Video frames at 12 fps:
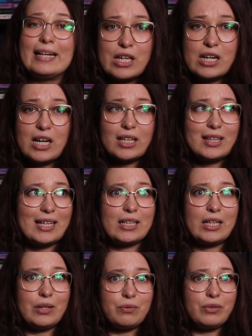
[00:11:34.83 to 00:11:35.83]
Not
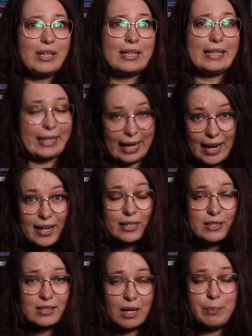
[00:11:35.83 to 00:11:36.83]
that he really
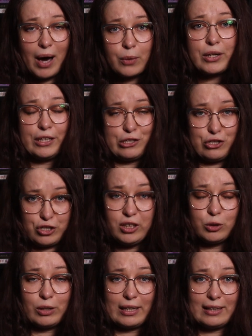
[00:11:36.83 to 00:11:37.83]
cares about his
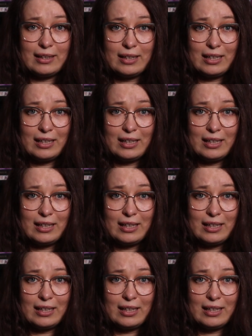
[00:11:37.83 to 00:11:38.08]
children.